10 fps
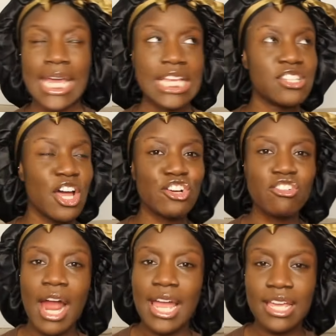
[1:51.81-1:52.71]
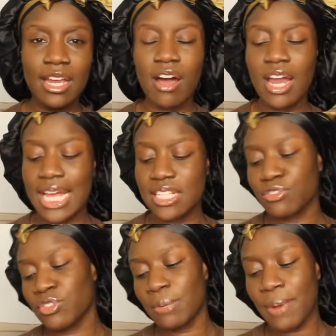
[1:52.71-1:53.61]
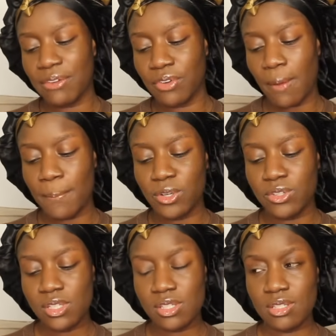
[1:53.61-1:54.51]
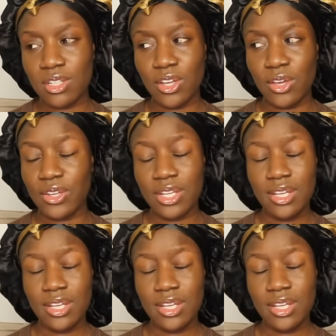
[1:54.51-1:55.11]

He started crying. I can't lie. I did feel really bad for him because, you know,